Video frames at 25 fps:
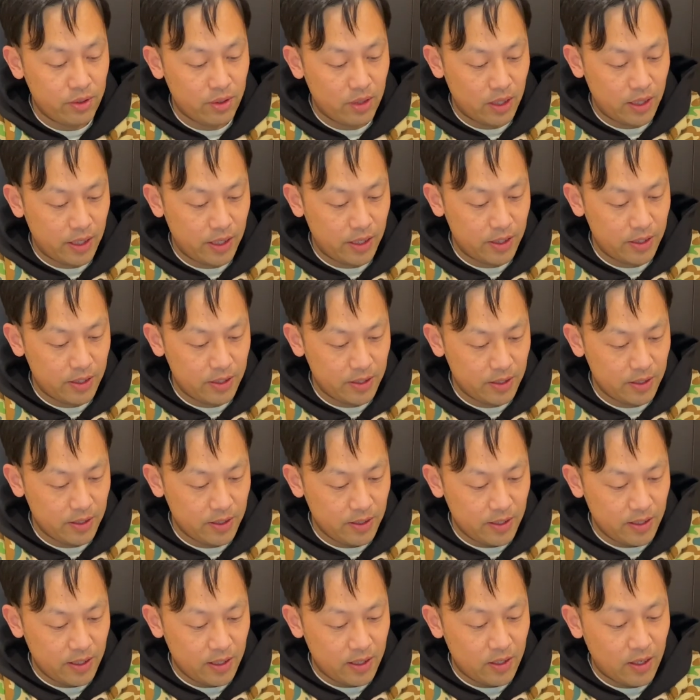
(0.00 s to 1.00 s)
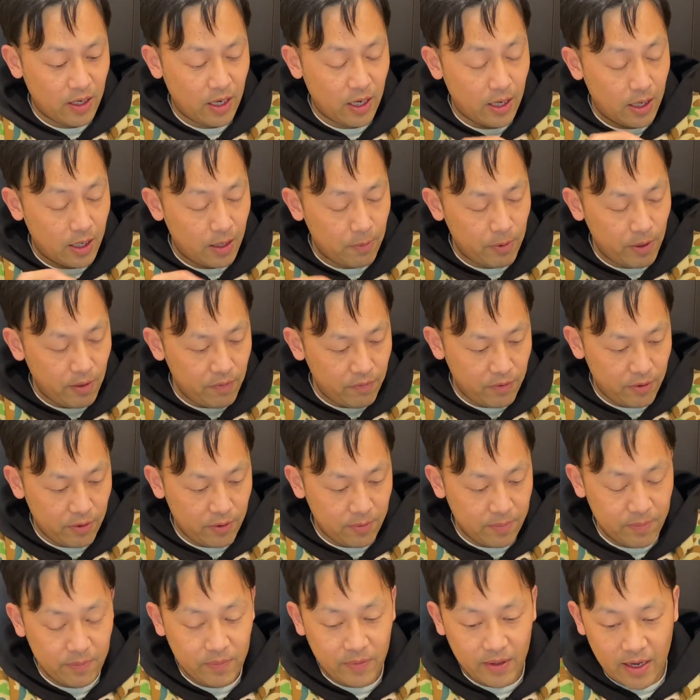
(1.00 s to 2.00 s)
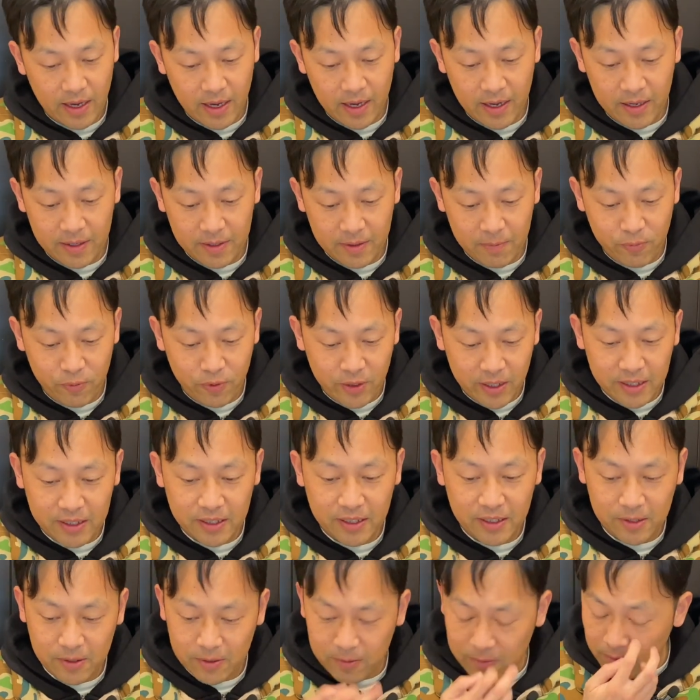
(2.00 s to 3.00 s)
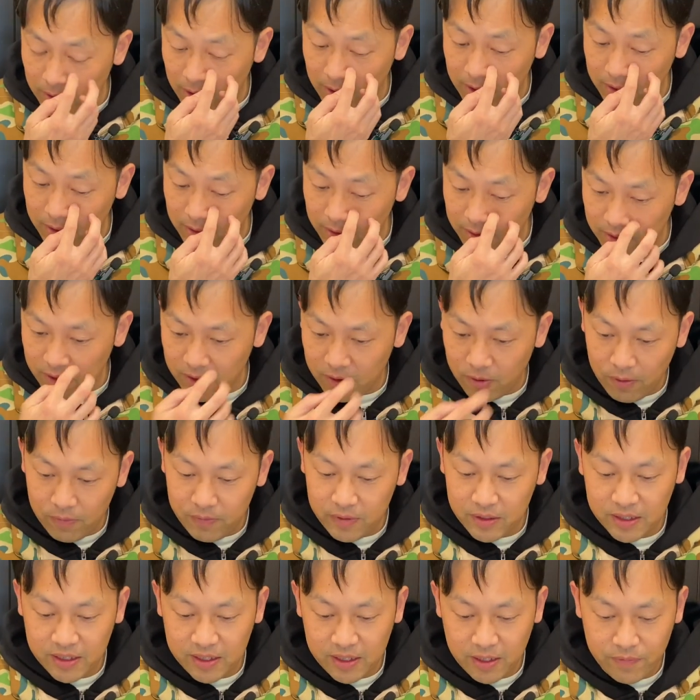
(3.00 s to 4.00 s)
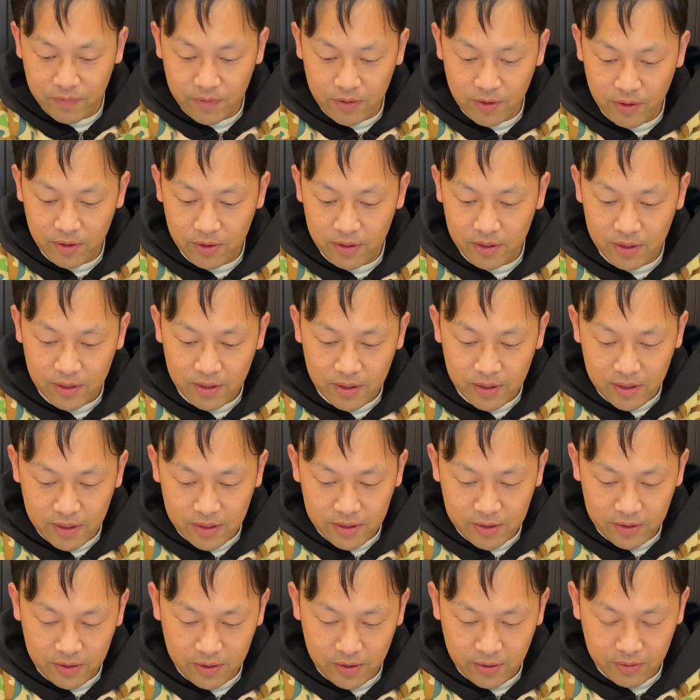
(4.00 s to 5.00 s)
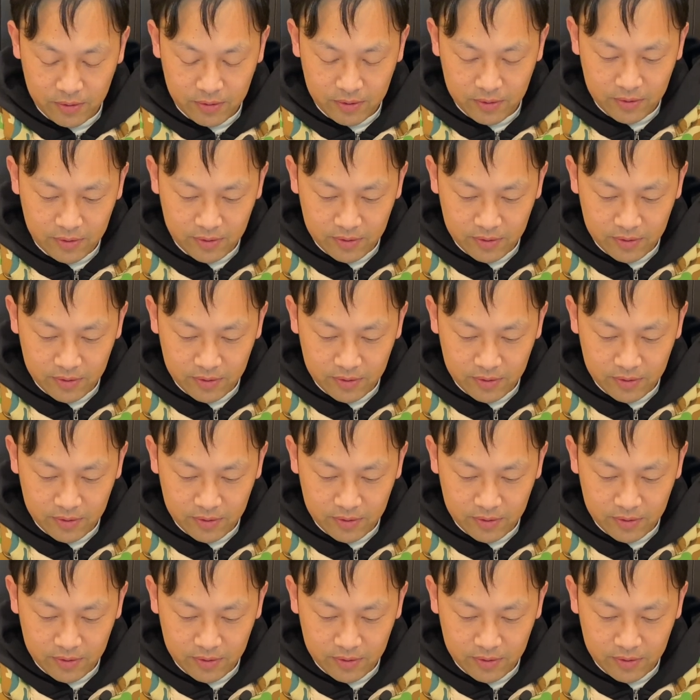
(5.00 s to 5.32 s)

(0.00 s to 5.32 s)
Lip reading: Like apart from the price, so I obviously I've got, you know,